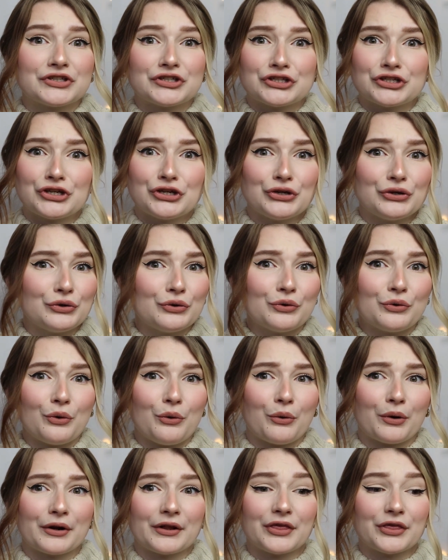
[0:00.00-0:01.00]
2
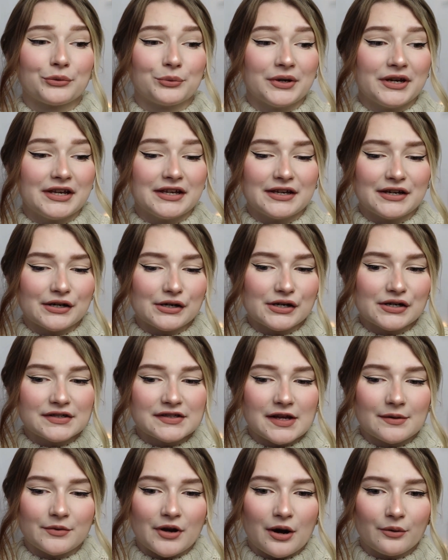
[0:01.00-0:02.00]
or 3
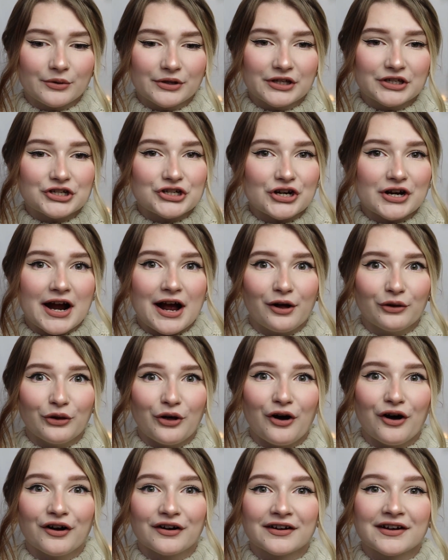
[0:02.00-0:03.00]
years. I'm not really sure how
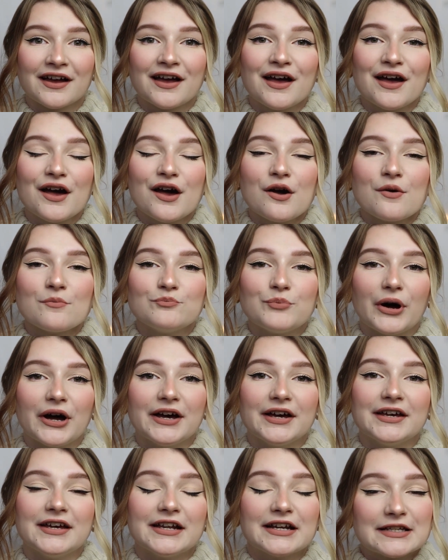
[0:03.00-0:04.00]
long,
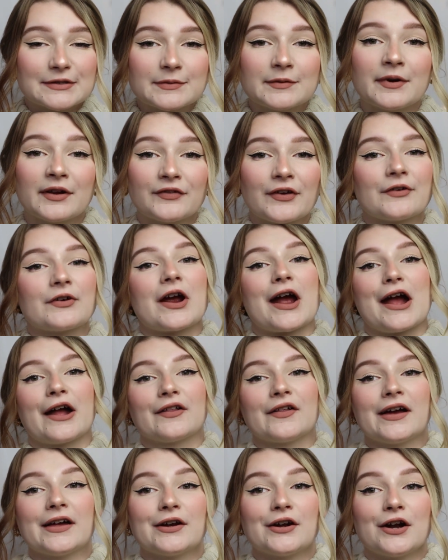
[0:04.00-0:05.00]
but it has been my favorite
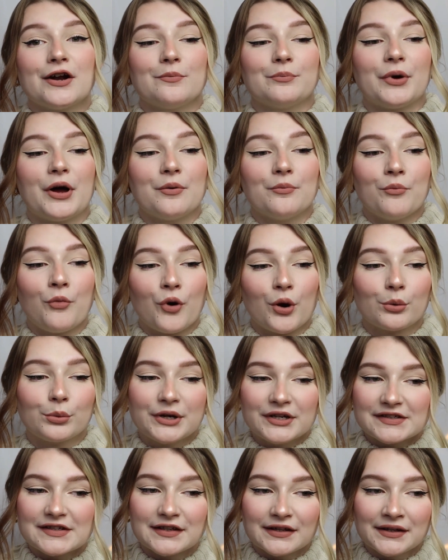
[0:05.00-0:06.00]
highlighter. But more
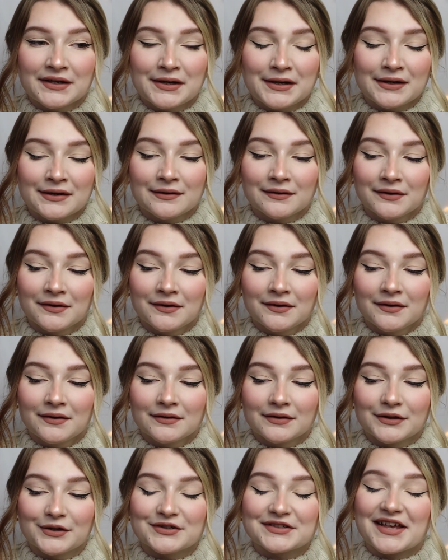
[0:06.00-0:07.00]
recently,
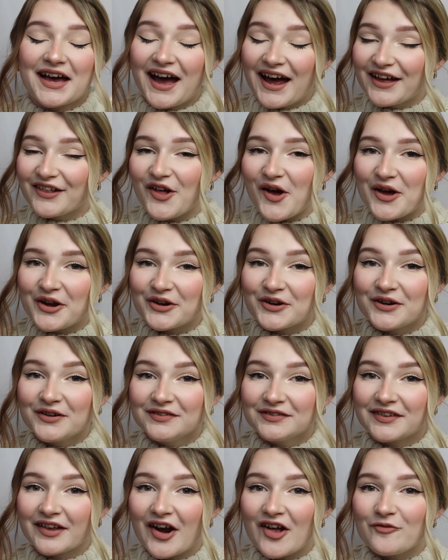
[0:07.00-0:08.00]
there's a
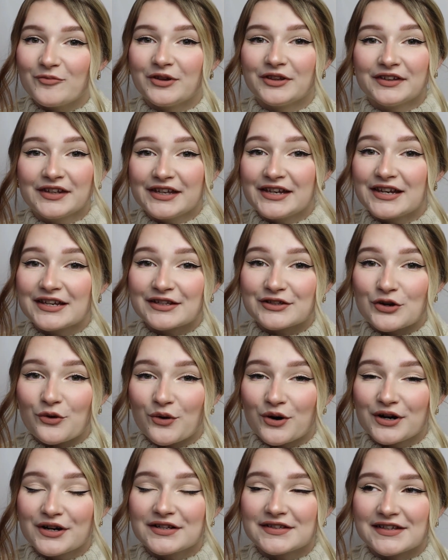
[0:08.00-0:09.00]
highlighter that I've been leaning
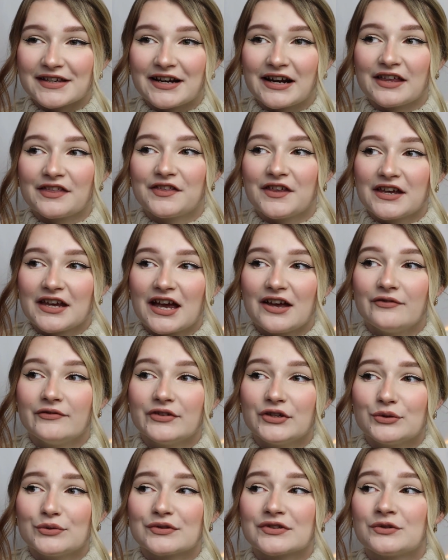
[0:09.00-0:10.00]
towards, and I think I've
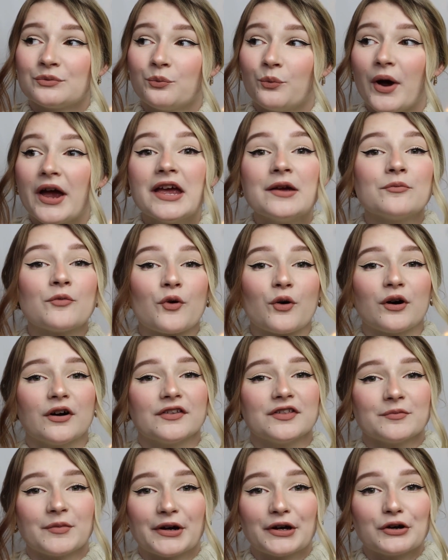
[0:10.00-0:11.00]
used way
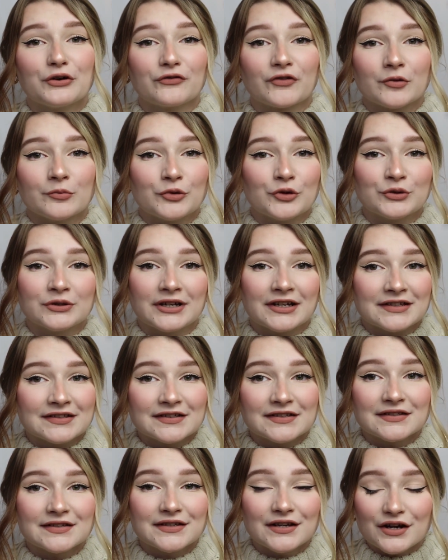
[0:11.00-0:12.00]
more than my Ofra Moondance
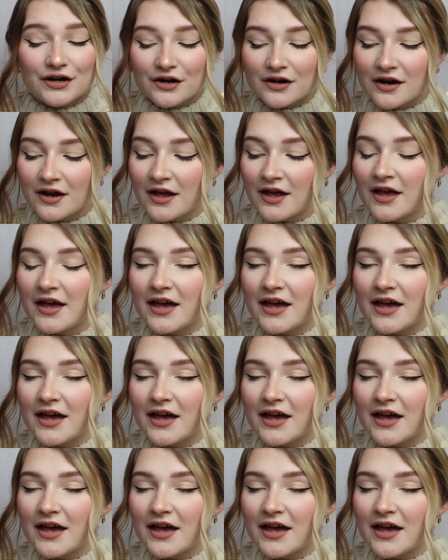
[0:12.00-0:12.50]
this year,